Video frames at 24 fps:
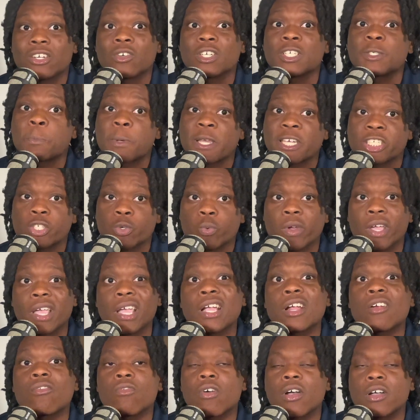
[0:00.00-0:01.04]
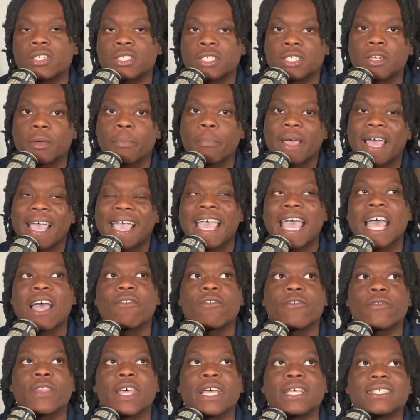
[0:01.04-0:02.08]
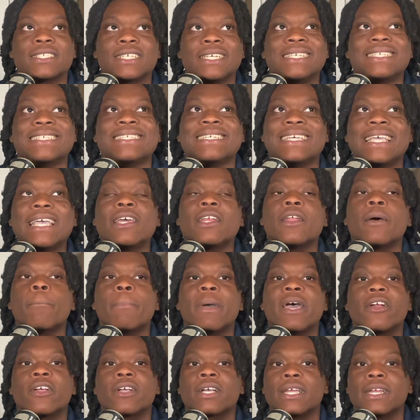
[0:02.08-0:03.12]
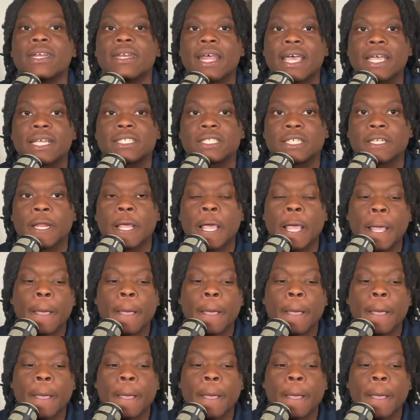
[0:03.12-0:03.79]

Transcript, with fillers: especially with Aaron Rodgers in the back half of that season, getting a better connection.